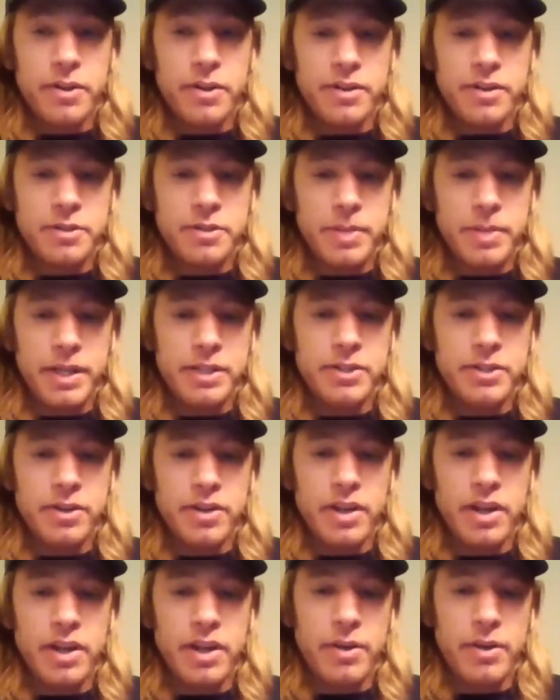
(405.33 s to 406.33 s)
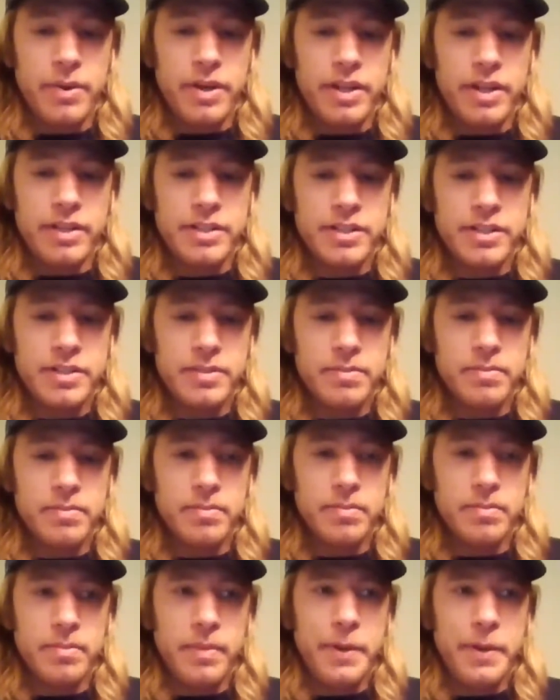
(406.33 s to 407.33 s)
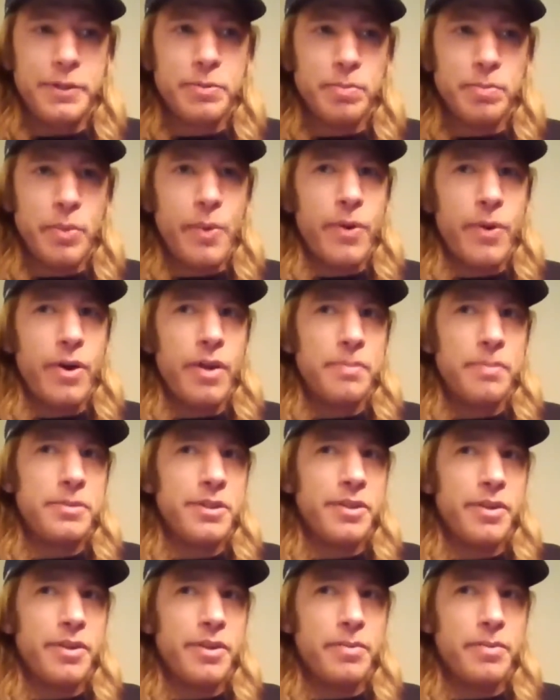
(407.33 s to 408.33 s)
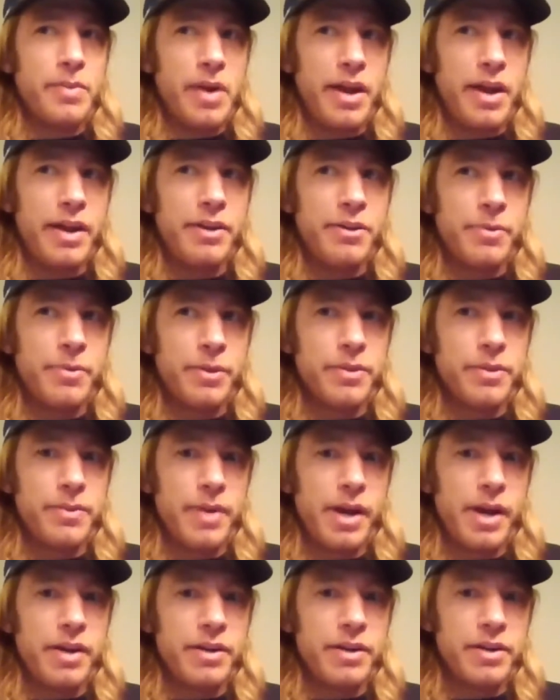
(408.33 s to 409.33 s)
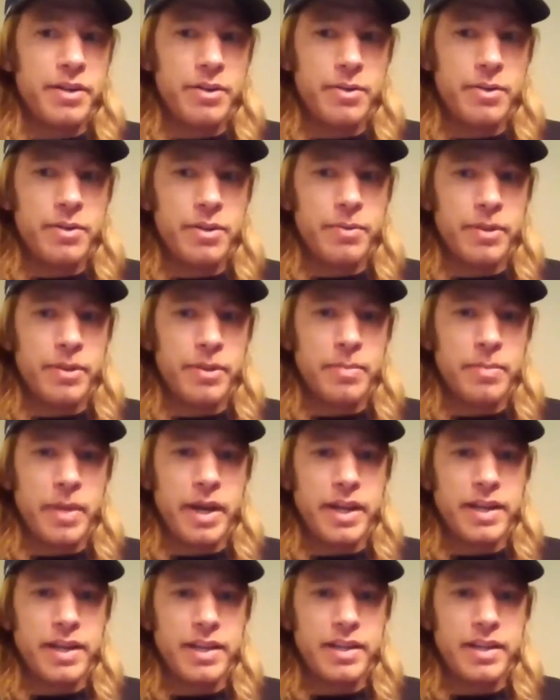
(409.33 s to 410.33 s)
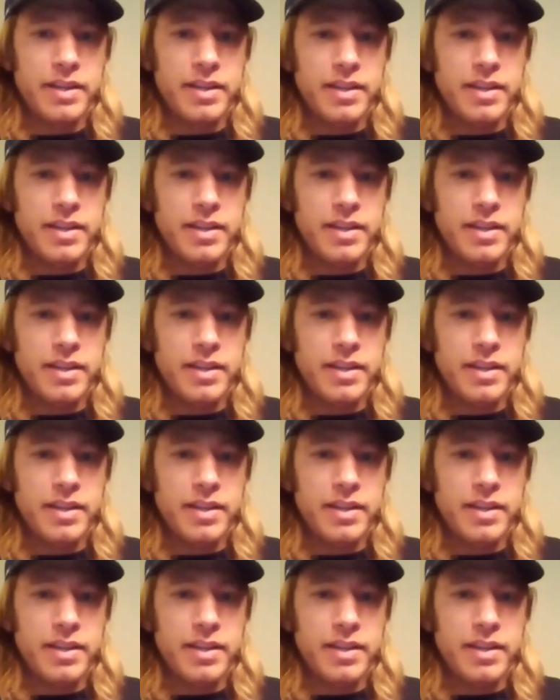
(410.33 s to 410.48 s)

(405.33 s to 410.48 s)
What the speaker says: that the speeds are low, and it's more up to the rider and what the rider can do than with the bike.